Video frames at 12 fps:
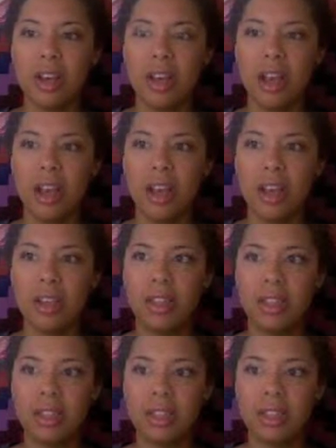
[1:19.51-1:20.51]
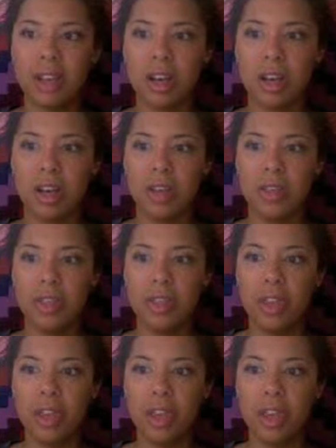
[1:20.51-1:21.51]
and
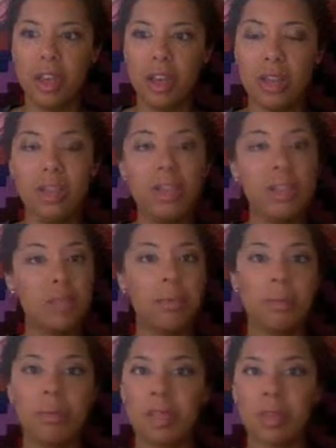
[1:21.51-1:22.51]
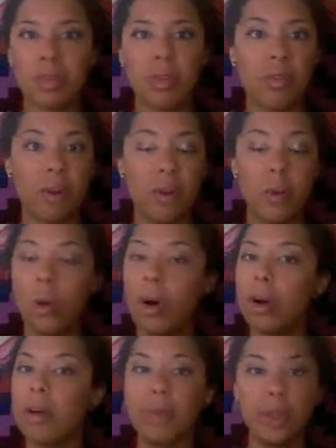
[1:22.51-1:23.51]
the indigenous peoples as sort of very
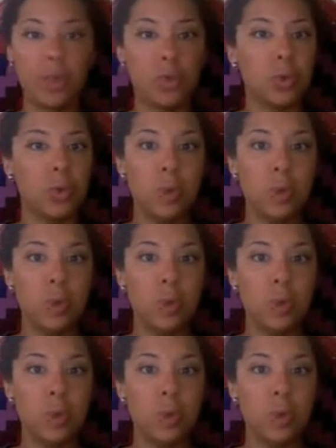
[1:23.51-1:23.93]
welcoming to